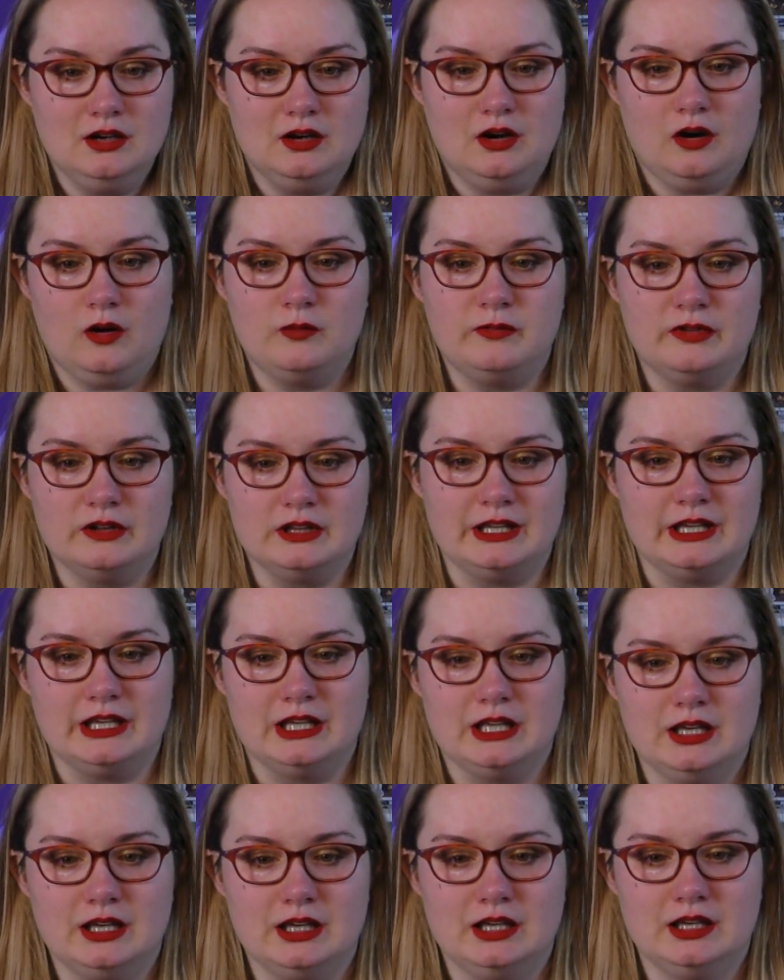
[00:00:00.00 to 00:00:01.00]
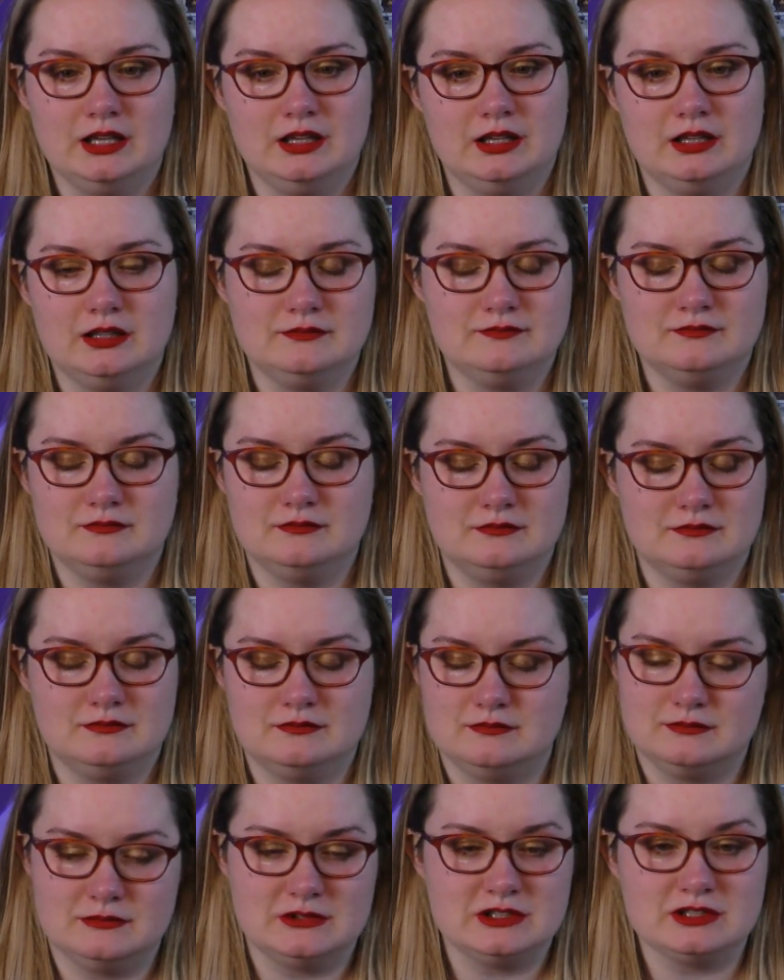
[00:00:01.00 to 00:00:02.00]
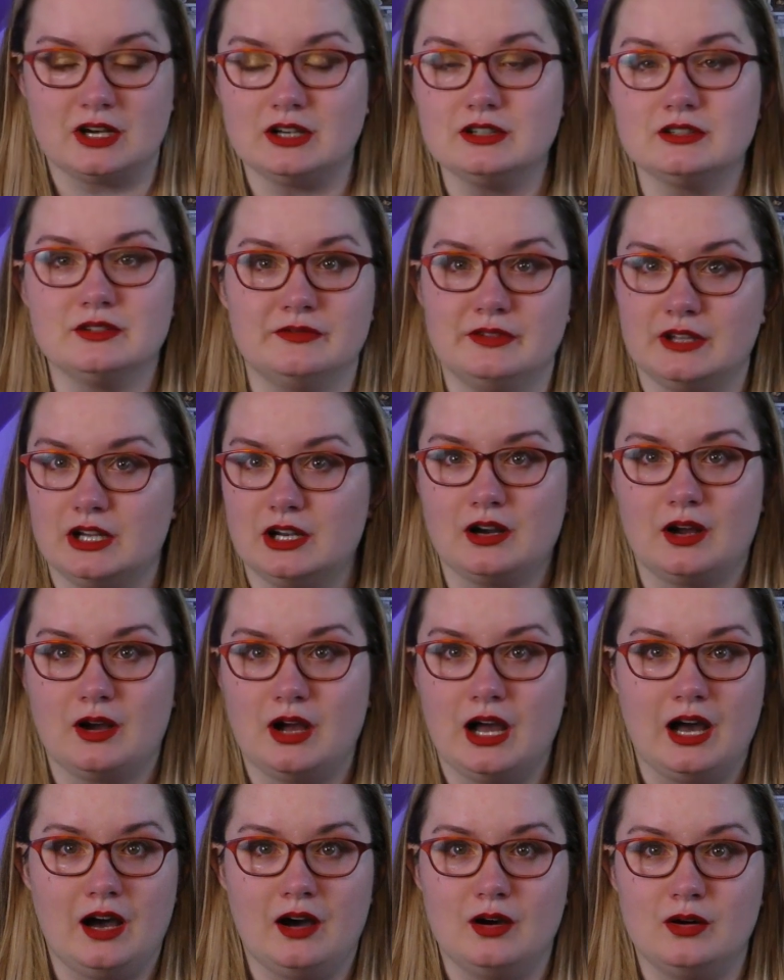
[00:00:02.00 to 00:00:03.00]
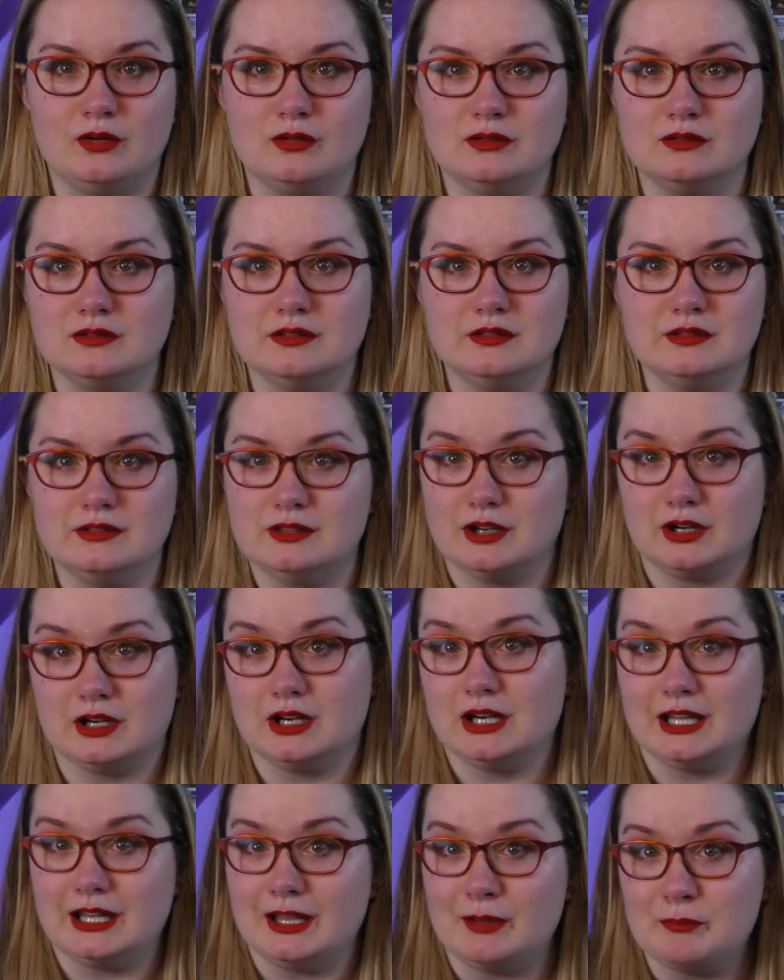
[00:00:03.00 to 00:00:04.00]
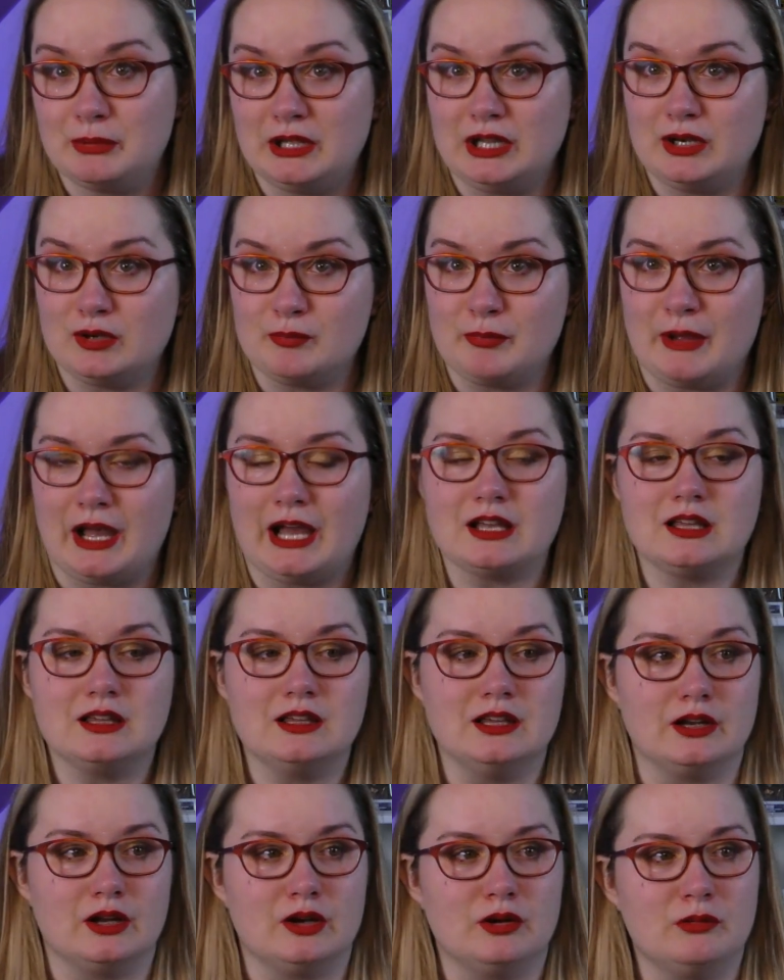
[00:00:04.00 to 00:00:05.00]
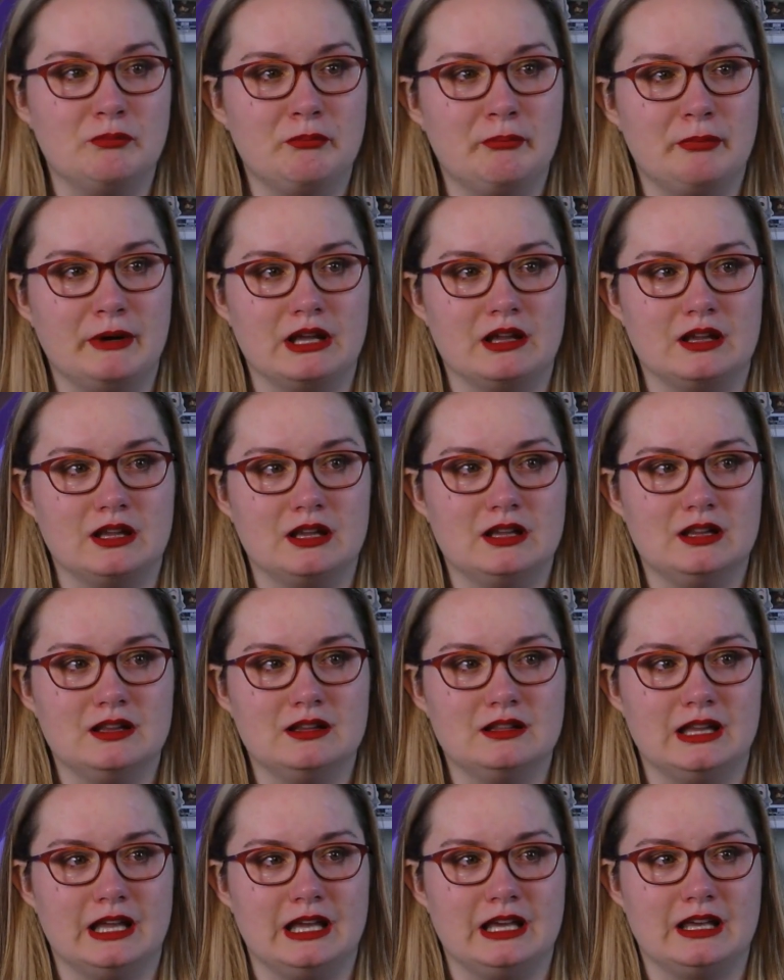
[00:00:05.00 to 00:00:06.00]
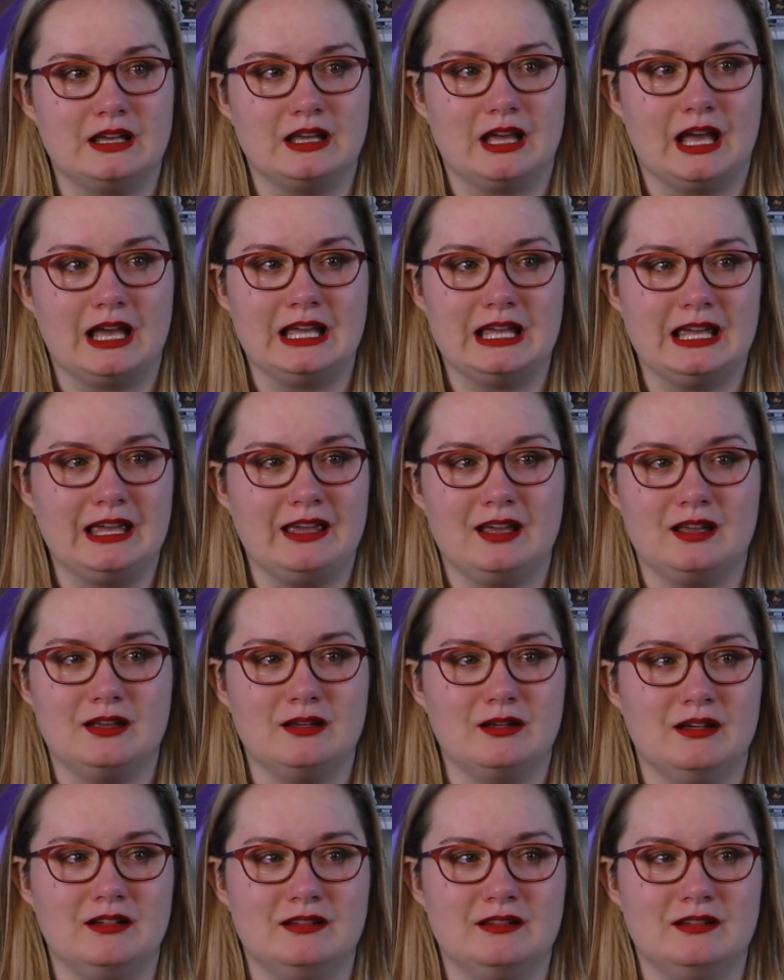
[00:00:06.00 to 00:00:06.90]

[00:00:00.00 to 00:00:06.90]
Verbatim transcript: hopefully start to figure out how they're gonna get Peter back, you know, but like I can't.